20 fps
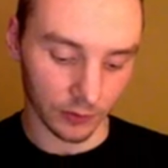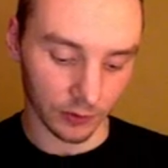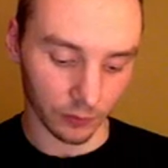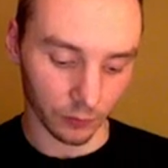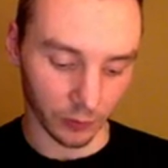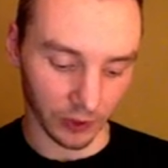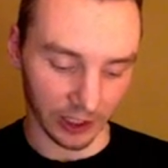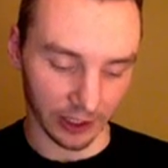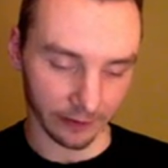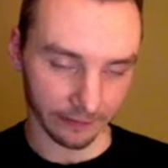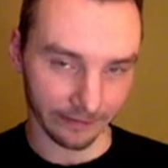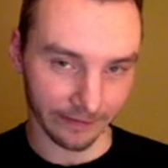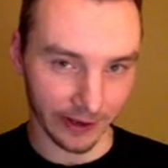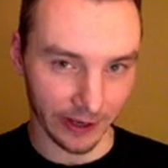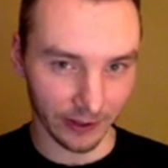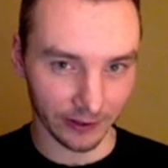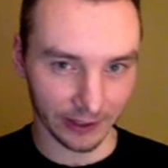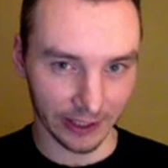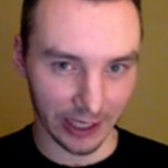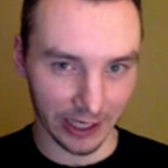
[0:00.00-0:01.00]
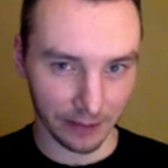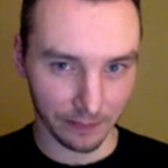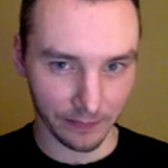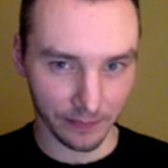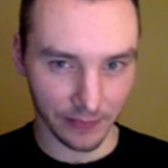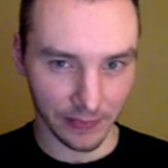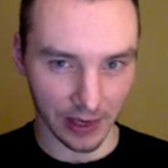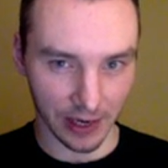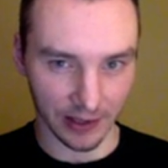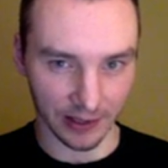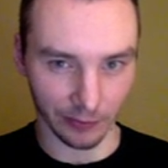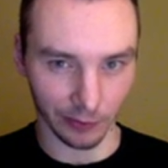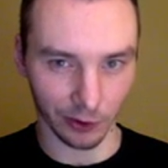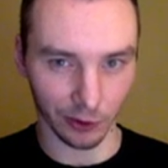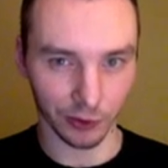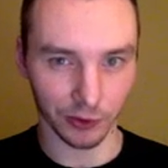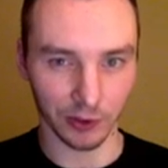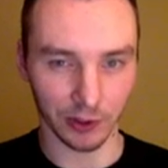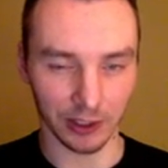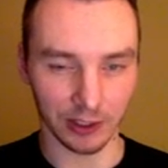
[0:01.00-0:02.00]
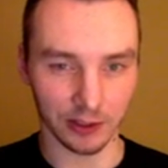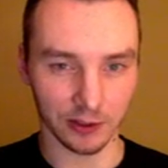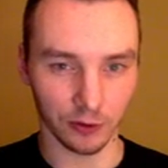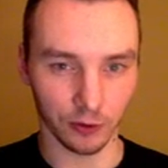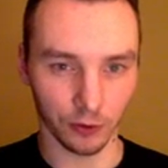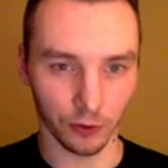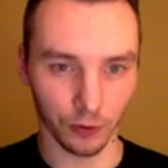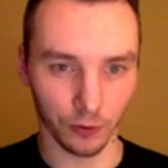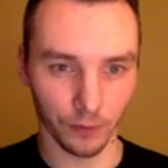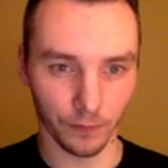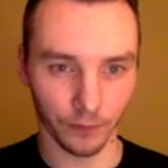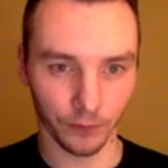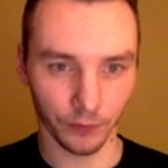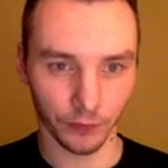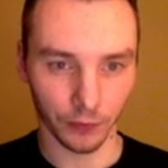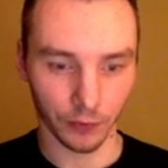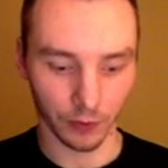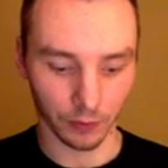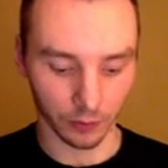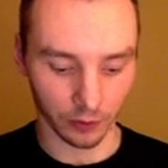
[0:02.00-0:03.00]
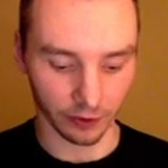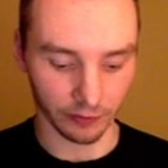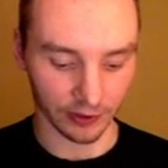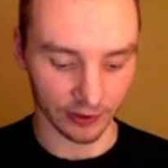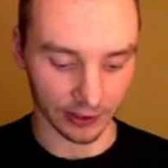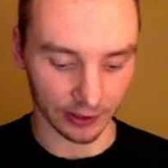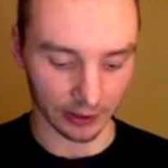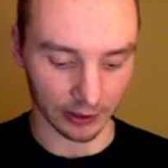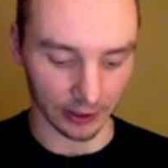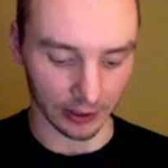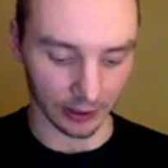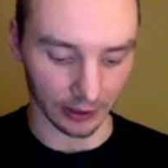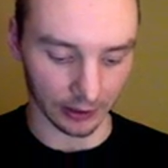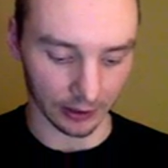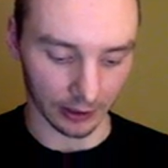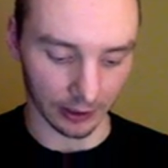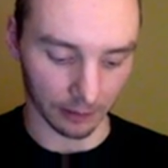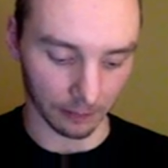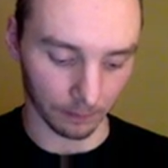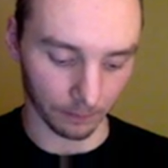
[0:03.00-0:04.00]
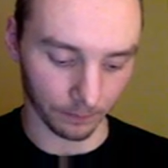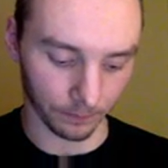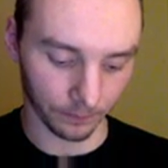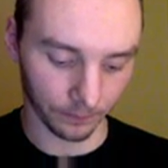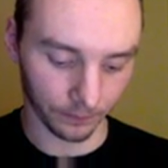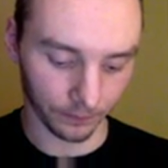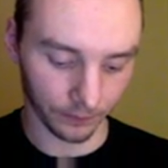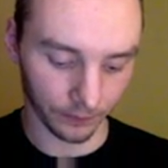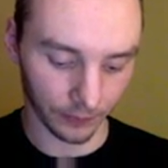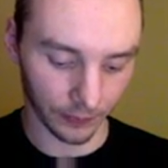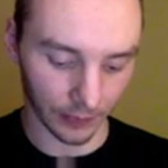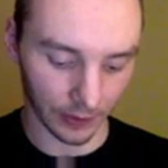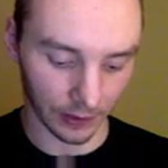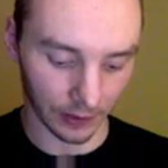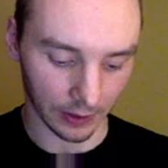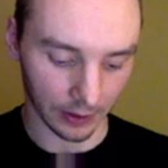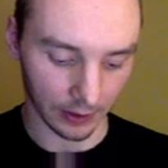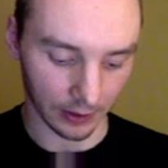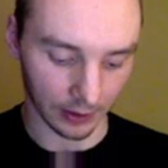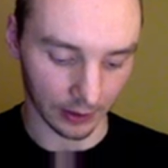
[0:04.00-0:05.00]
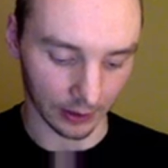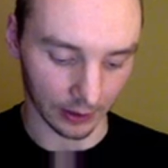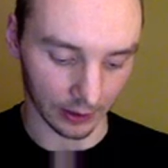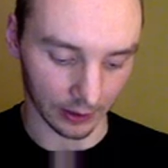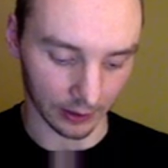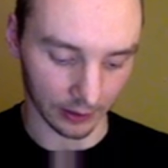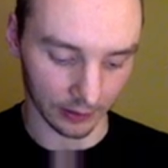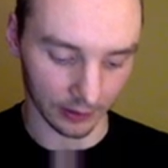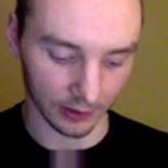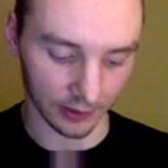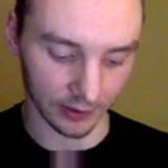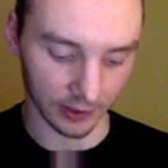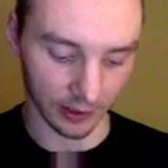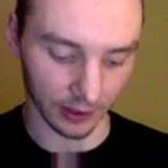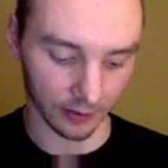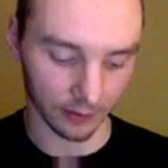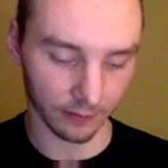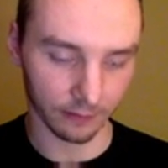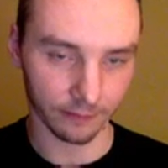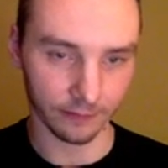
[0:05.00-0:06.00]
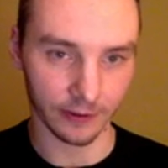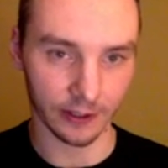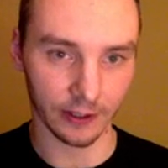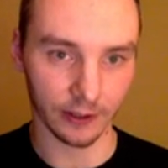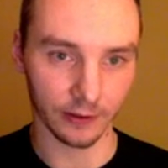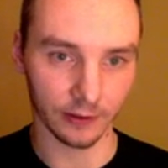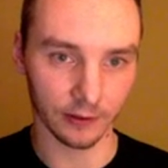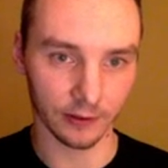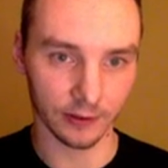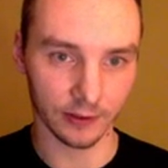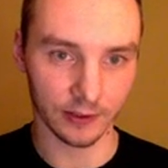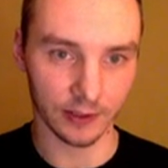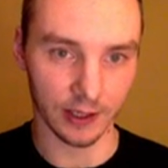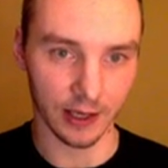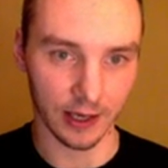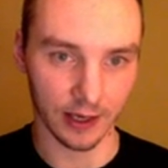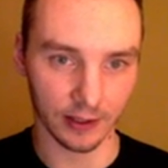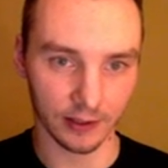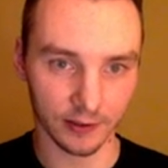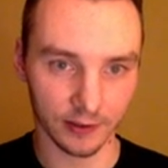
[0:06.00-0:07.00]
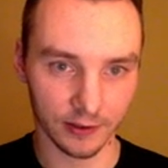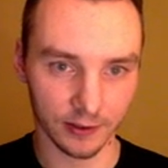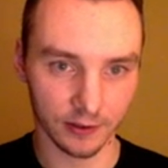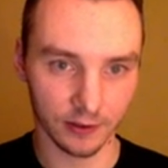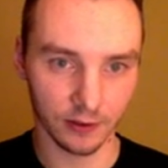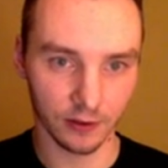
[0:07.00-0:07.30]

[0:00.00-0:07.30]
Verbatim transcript: we need a file name, and then we also need to, we're going to write something like, um, uh, things like file text